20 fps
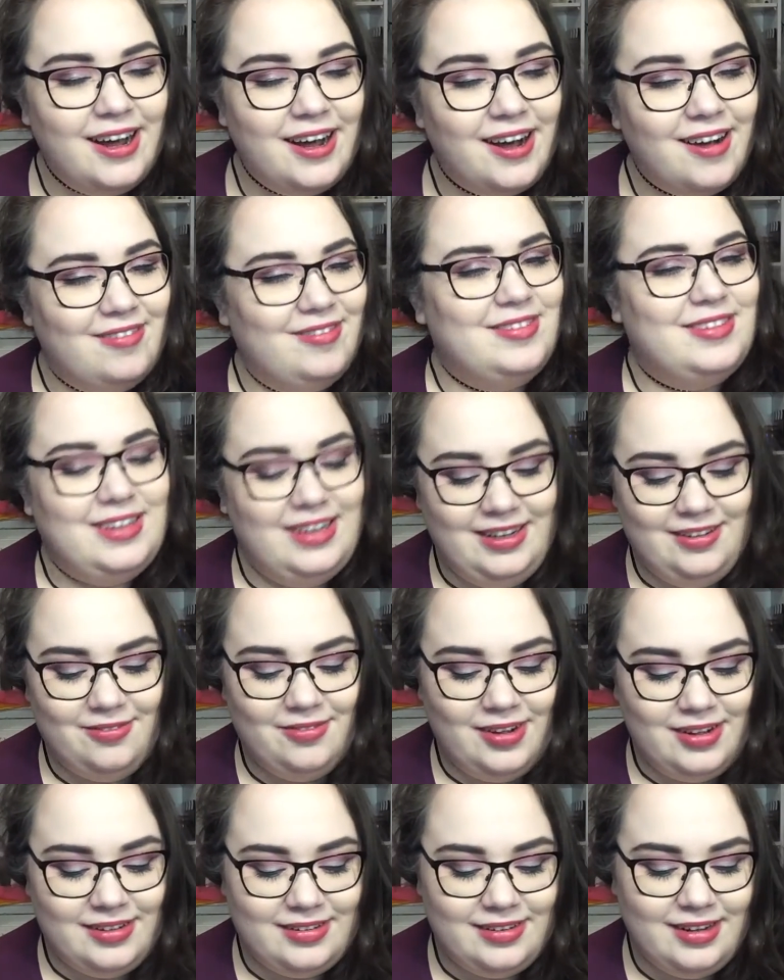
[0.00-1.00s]
Obviously it
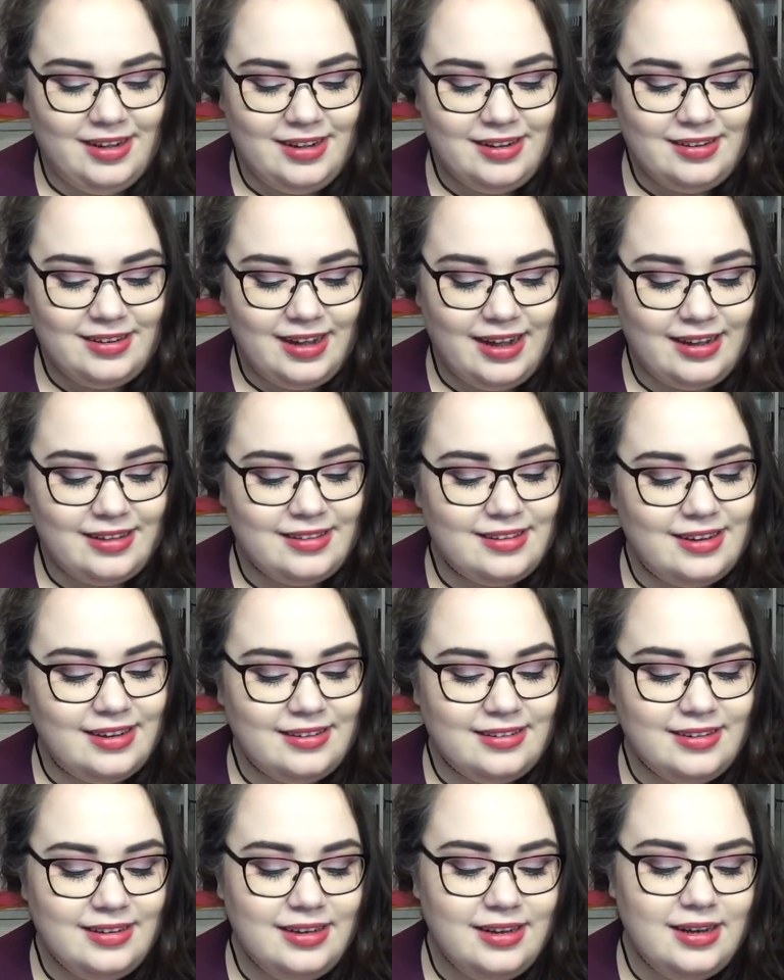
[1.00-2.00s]
was not
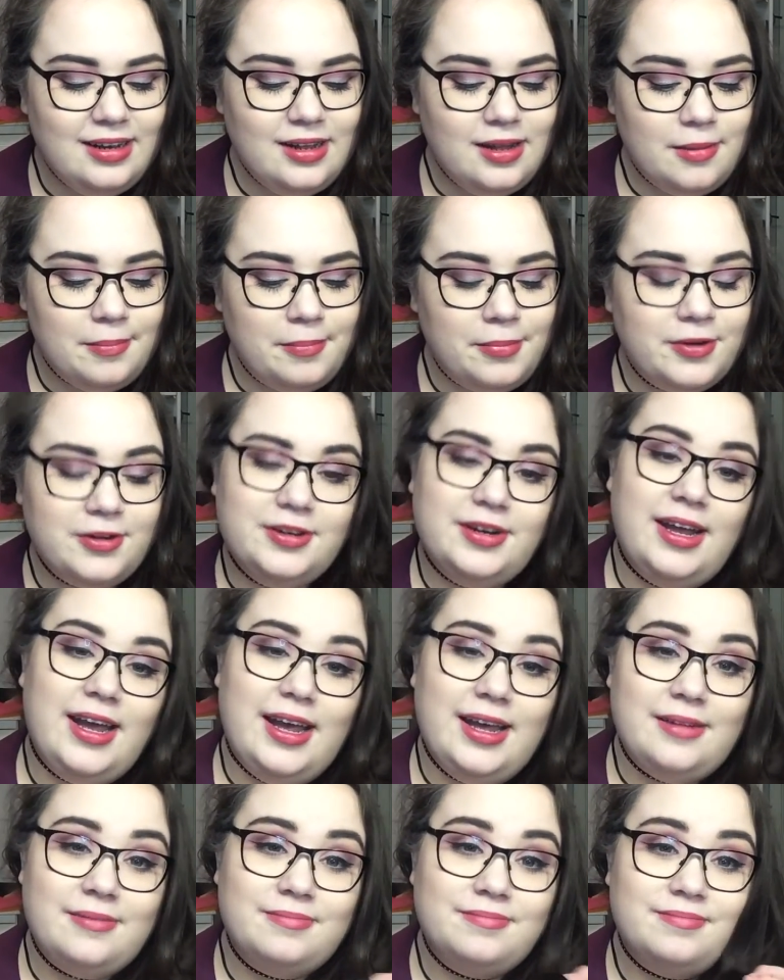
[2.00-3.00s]
accidental. But
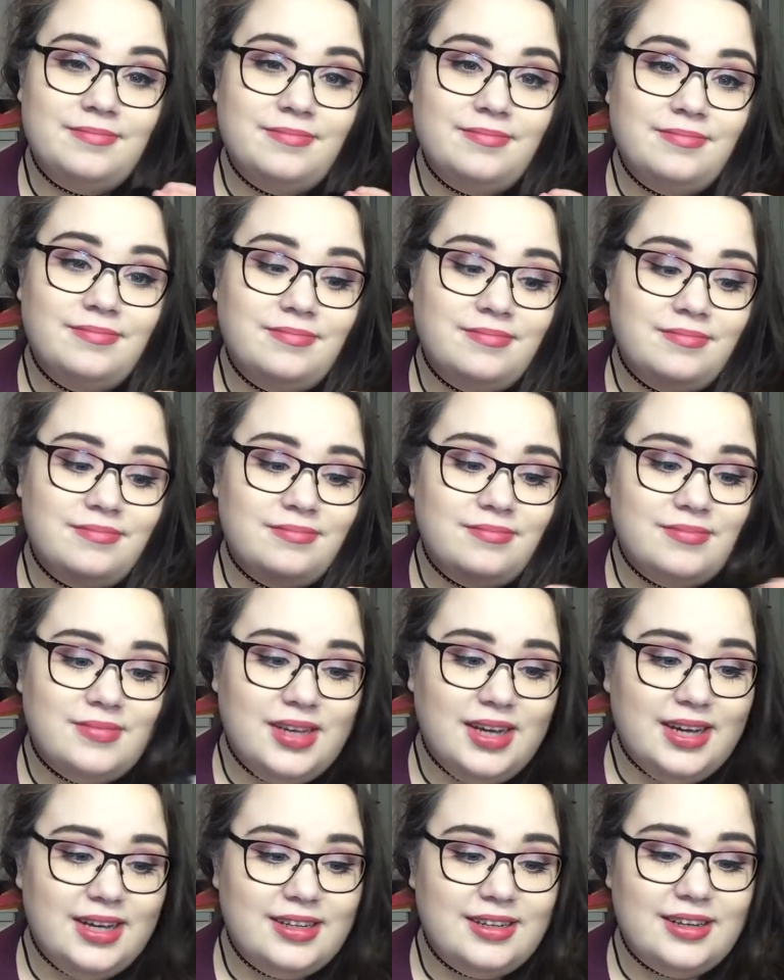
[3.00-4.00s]
yeah,
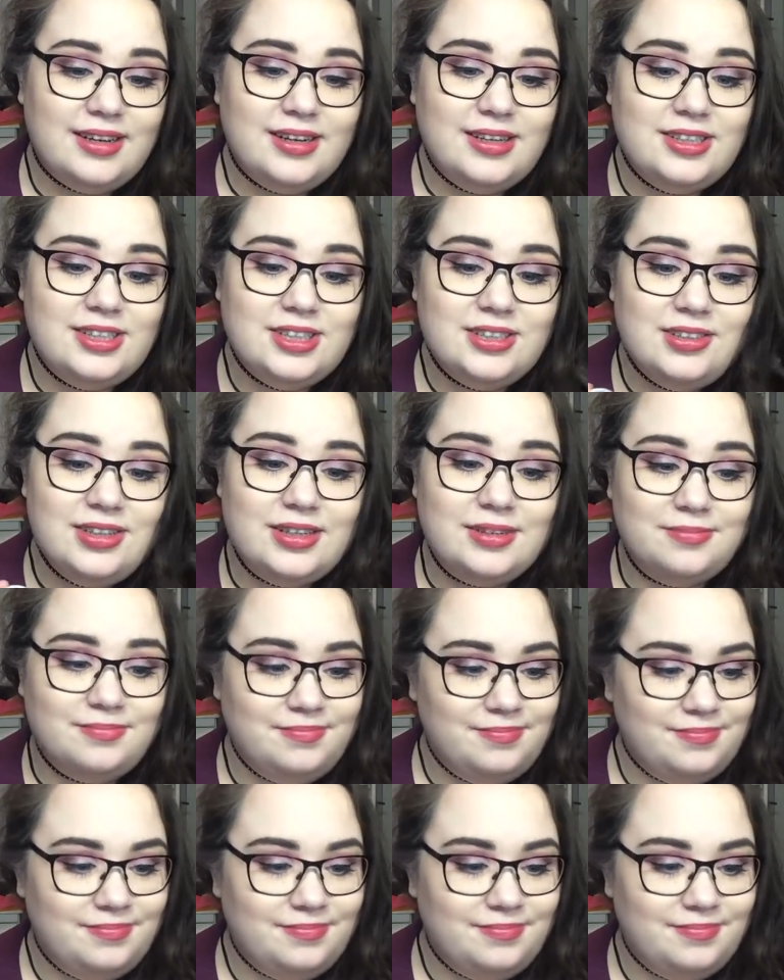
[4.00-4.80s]
I thought I'd show you them.